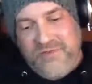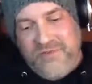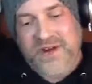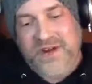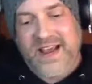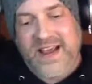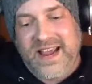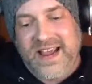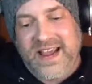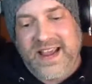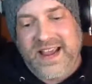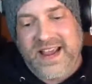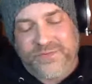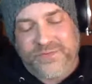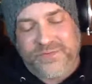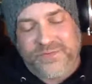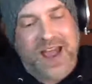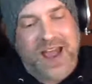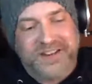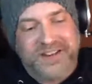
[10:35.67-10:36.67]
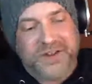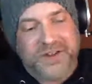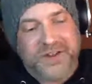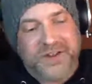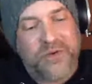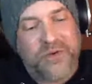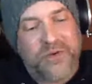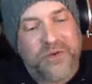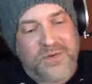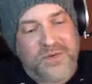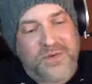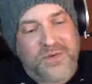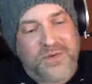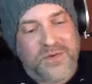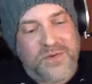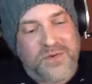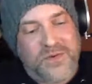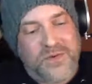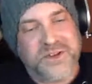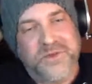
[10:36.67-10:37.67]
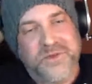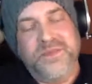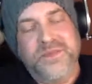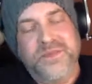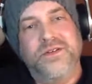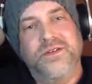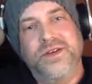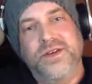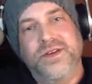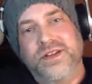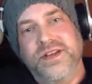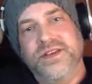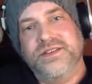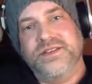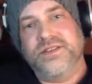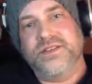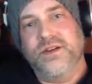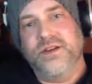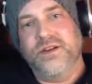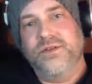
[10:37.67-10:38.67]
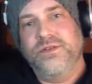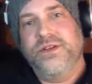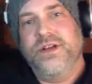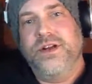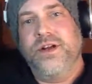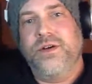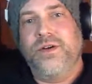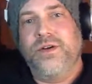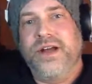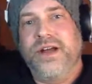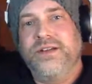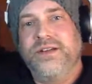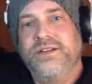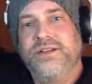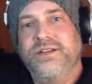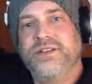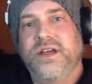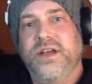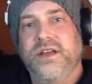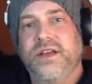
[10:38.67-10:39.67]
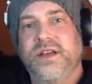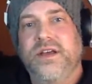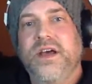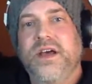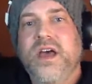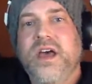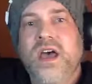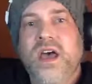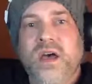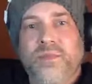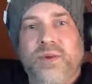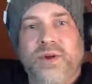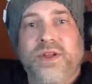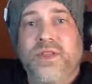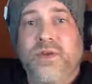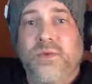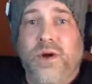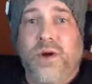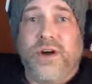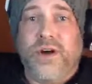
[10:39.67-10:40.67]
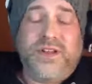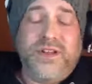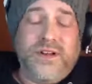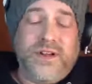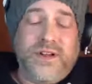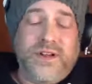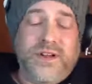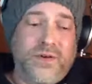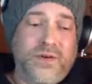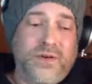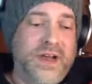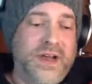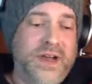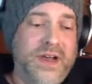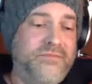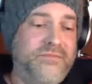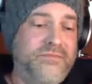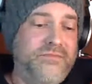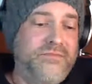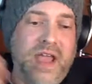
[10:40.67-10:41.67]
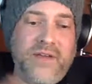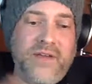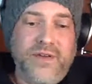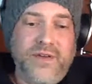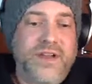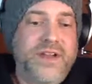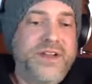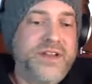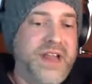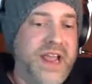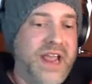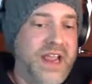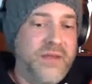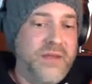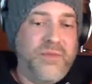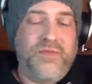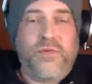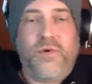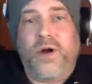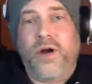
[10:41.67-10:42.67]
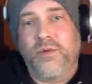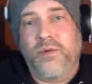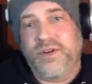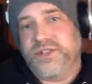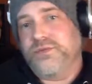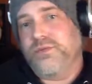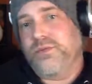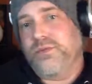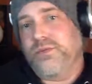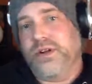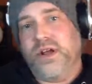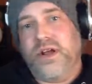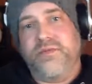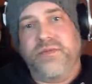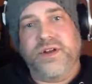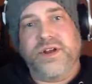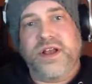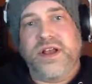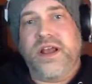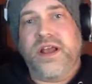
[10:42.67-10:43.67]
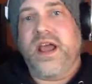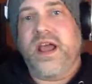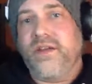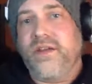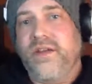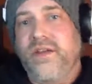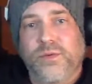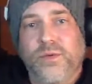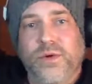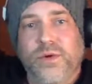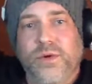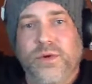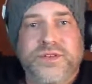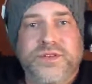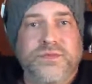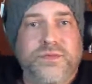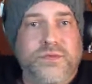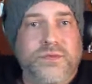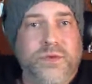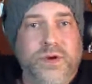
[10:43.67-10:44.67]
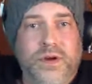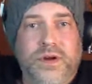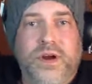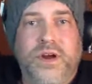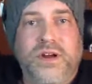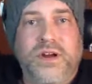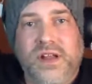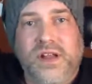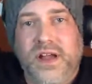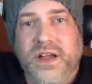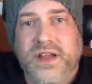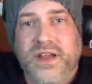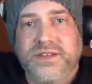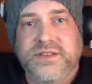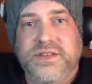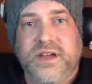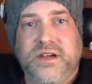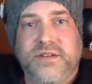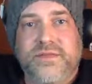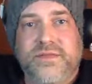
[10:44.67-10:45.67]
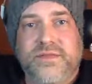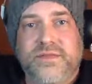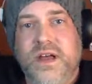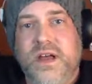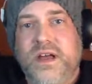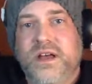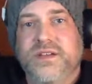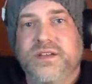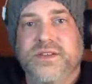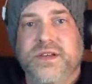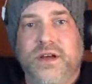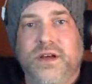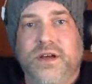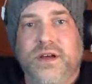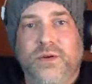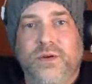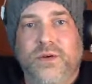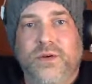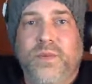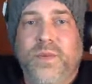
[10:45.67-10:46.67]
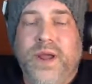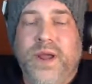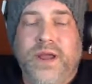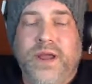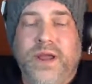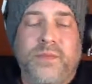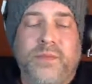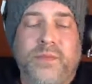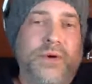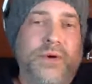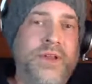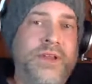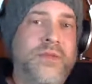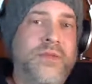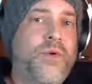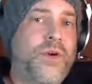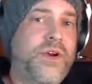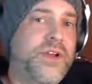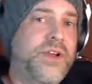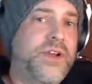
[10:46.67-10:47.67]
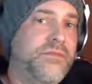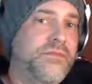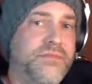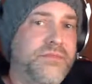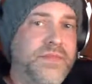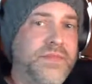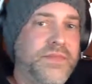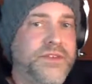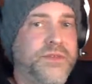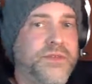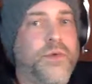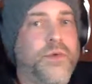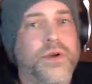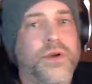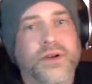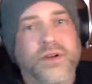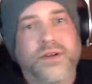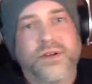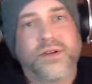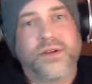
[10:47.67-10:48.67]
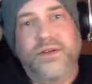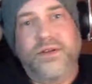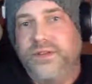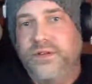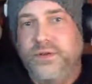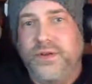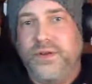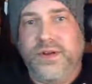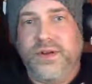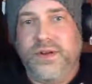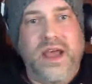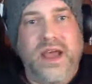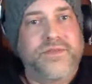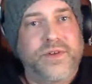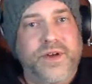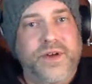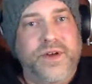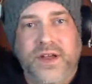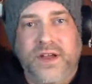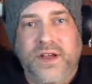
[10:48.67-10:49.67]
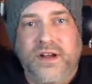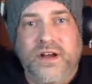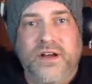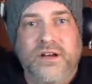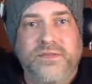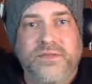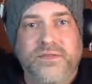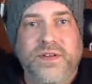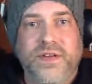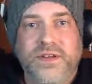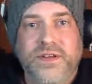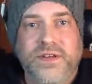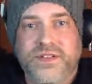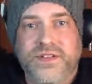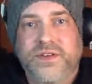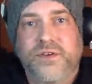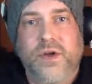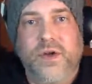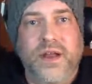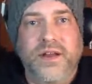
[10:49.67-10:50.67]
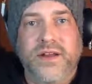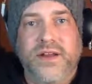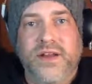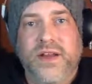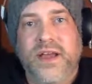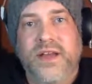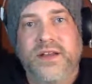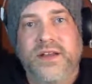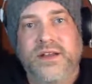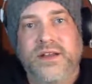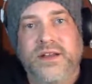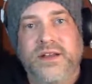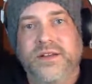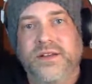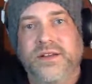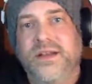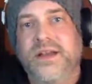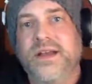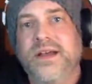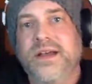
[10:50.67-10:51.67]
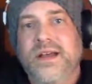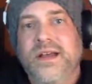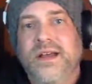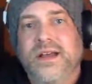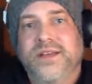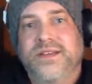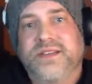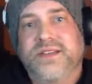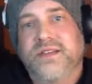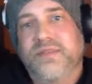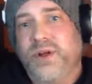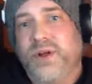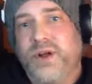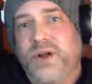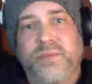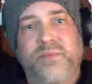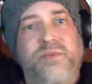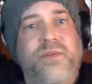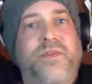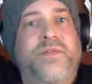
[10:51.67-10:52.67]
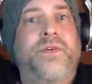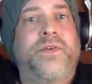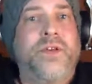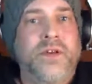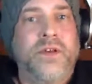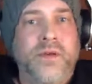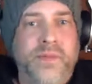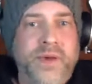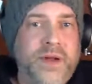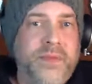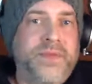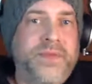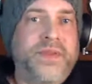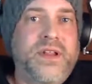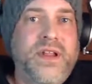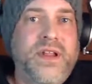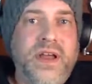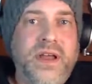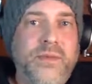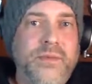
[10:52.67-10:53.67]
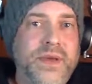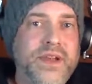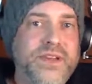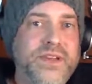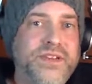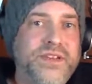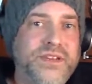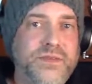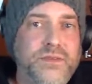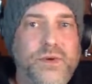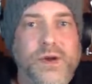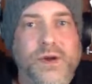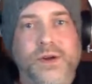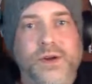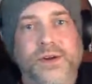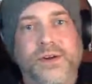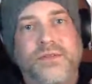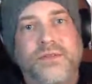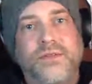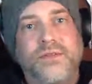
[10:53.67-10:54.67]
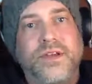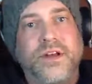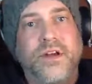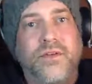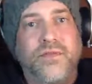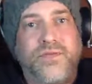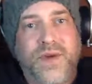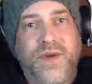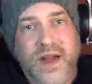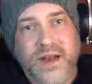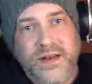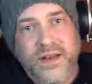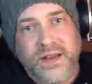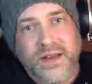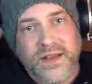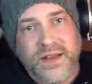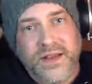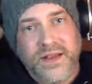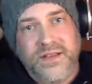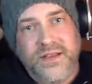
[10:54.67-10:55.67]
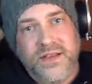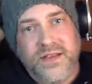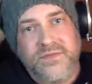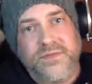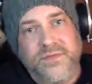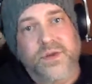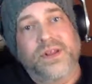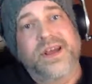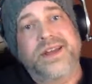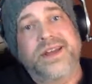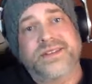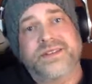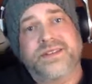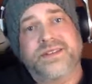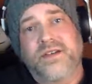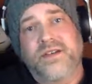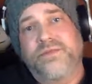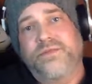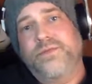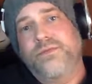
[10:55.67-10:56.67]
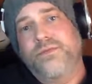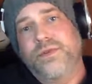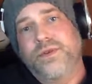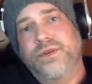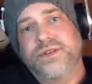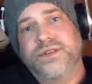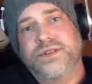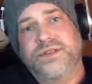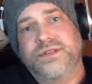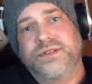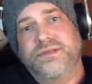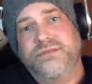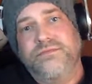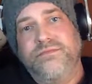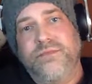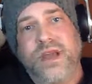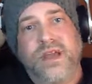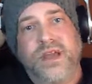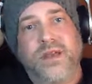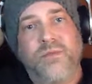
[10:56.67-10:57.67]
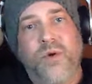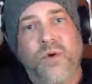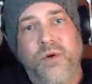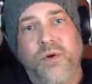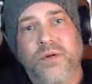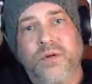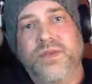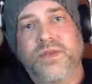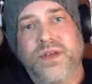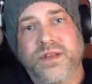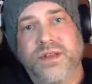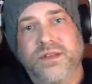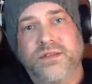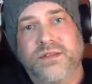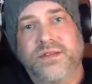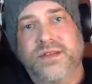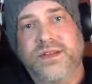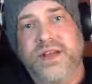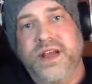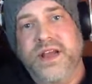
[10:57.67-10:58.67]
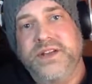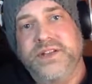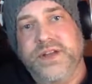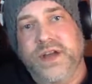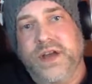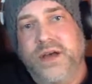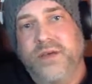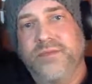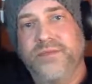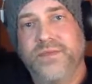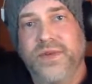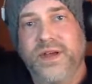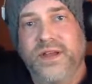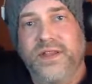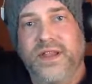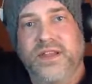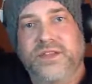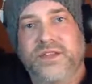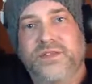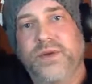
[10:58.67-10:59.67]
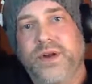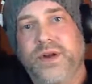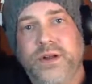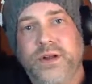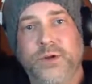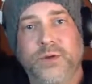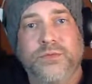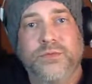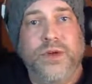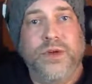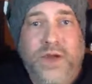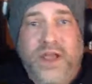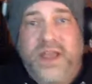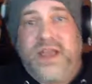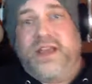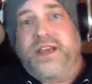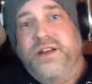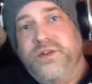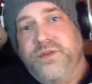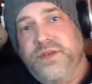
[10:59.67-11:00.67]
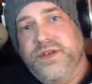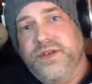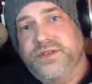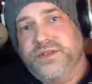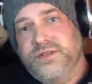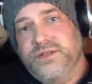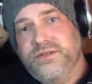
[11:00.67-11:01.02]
when I hit 40, I don't want to still be doing this. So, you know, I just kind of put in the work, you know, every day before I went to work, every day afterwards, would work on client stuff. So would wake up early in the morning, get to work, do it after I got off, and just grinded at it. And like I said, build up the portfolio, build up the client base to where, you know, finally the freelance stuff was making more than the day job. And that's when I knew, okay, I can do this.